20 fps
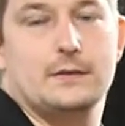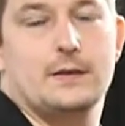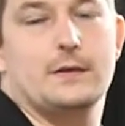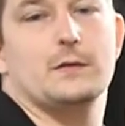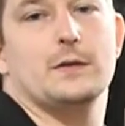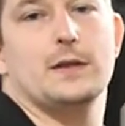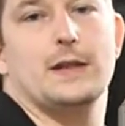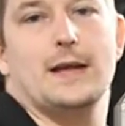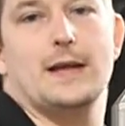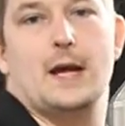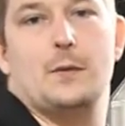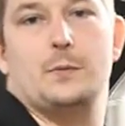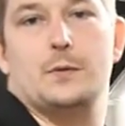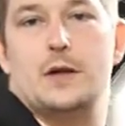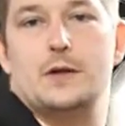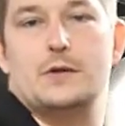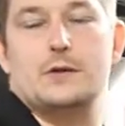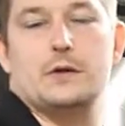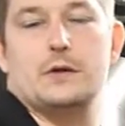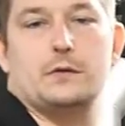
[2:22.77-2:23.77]
really high
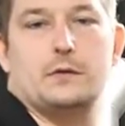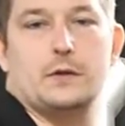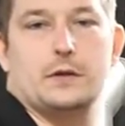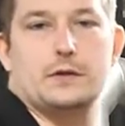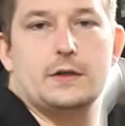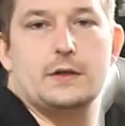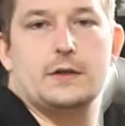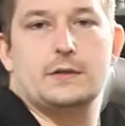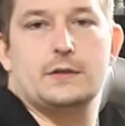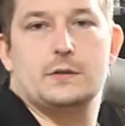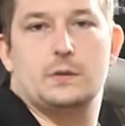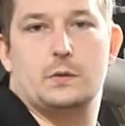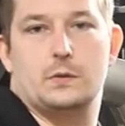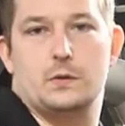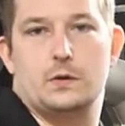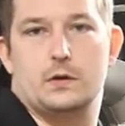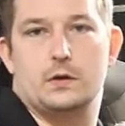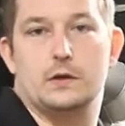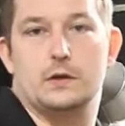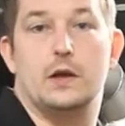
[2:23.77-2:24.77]
pressure refrigerants,
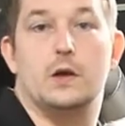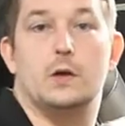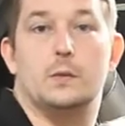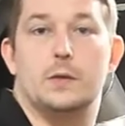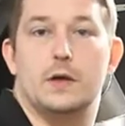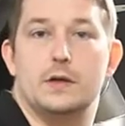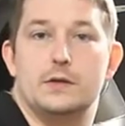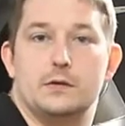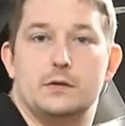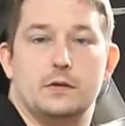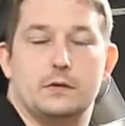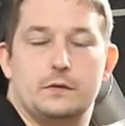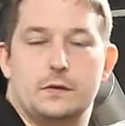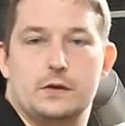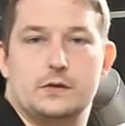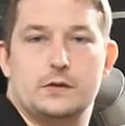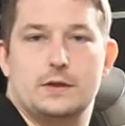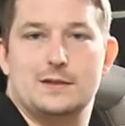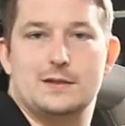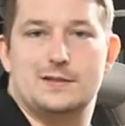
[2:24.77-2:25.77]
or low pressure
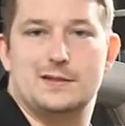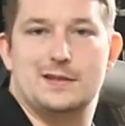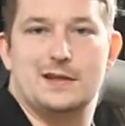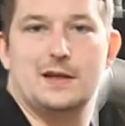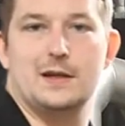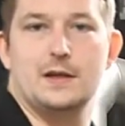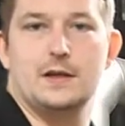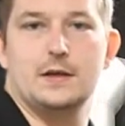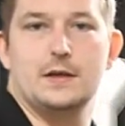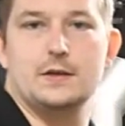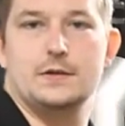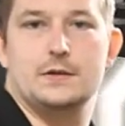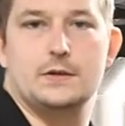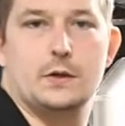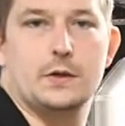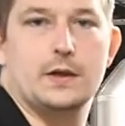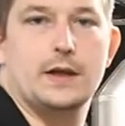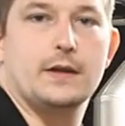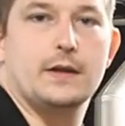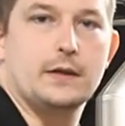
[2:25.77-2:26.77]
refrigerants,
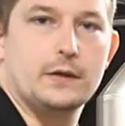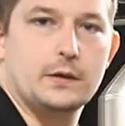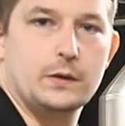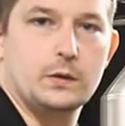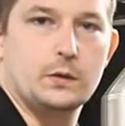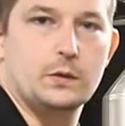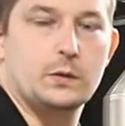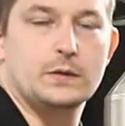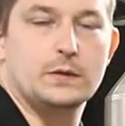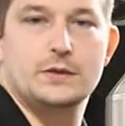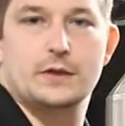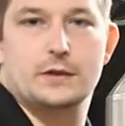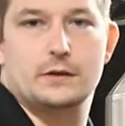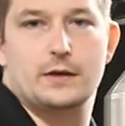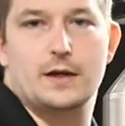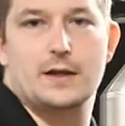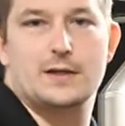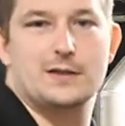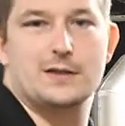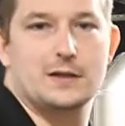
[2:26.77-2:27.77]
so that the new
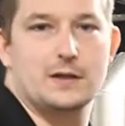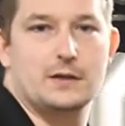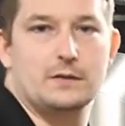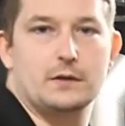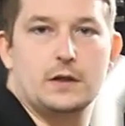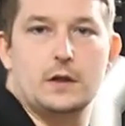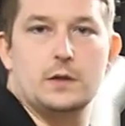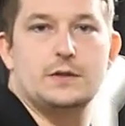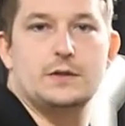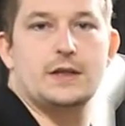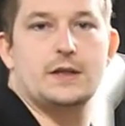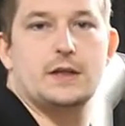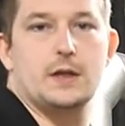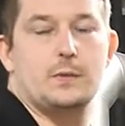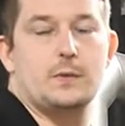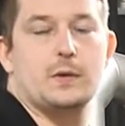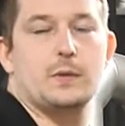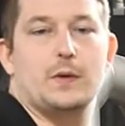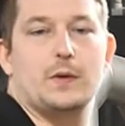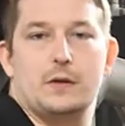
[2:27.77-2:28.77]
generation of low
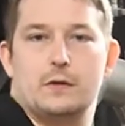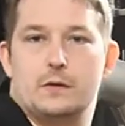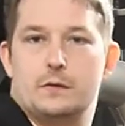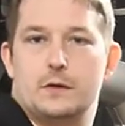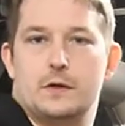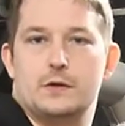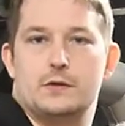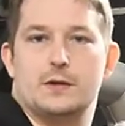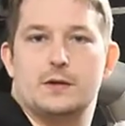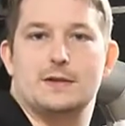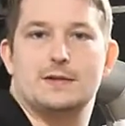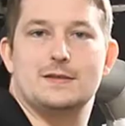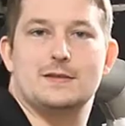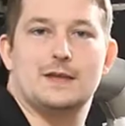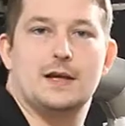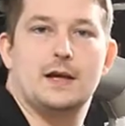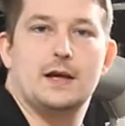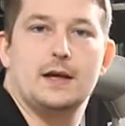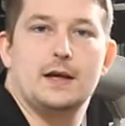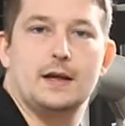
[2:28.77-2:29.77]
GWP refrigerants
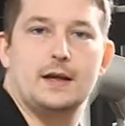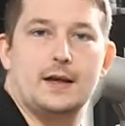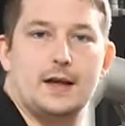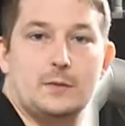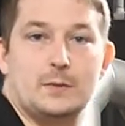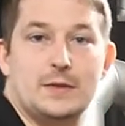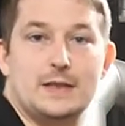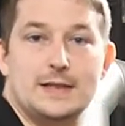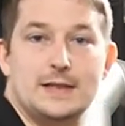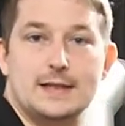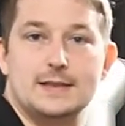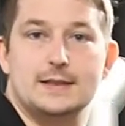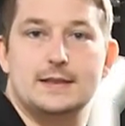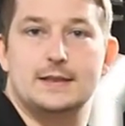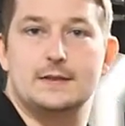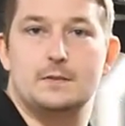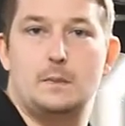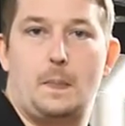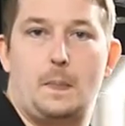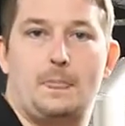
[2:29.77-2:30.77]
can be
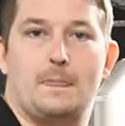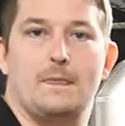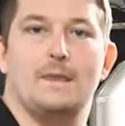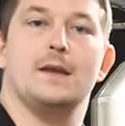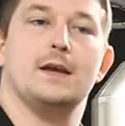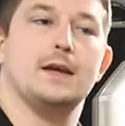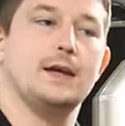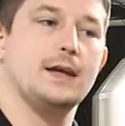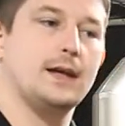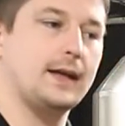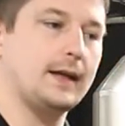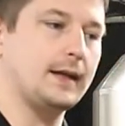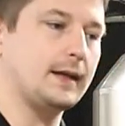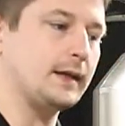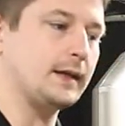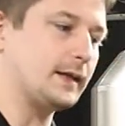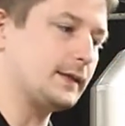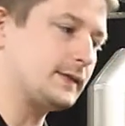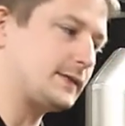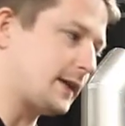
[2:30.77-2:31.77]
tested.
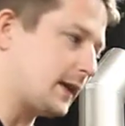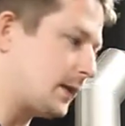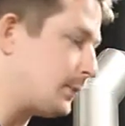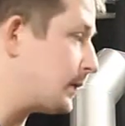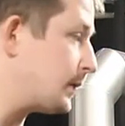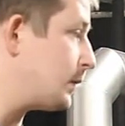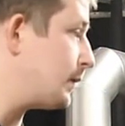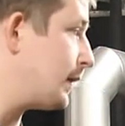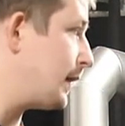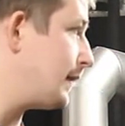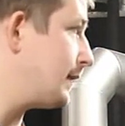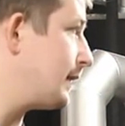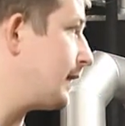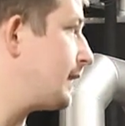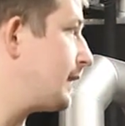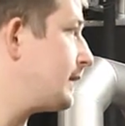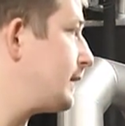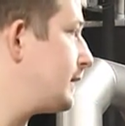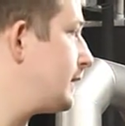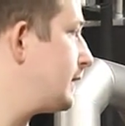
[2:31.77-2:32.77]
And it's set up in a way
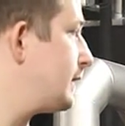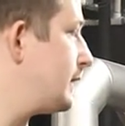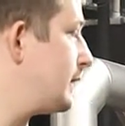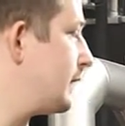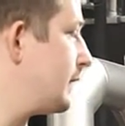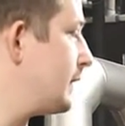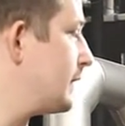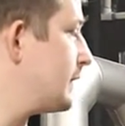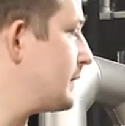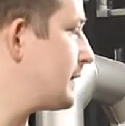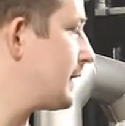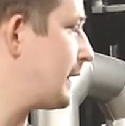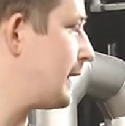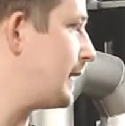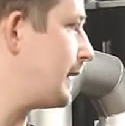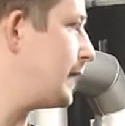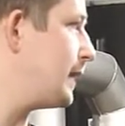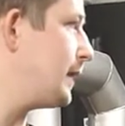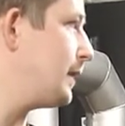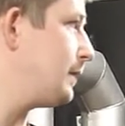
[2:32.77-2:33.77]
that there's
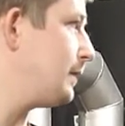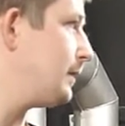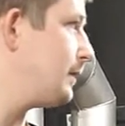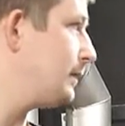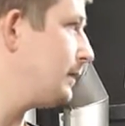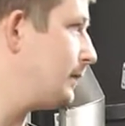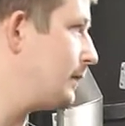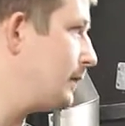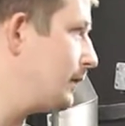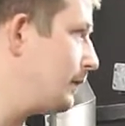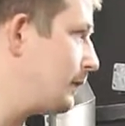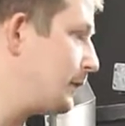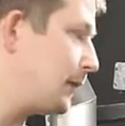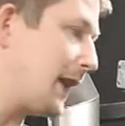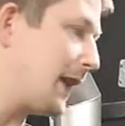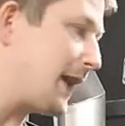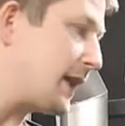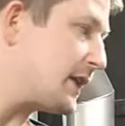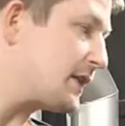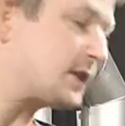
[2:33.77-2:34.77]
a
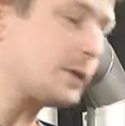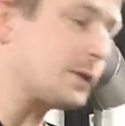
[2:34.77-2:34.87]
flanged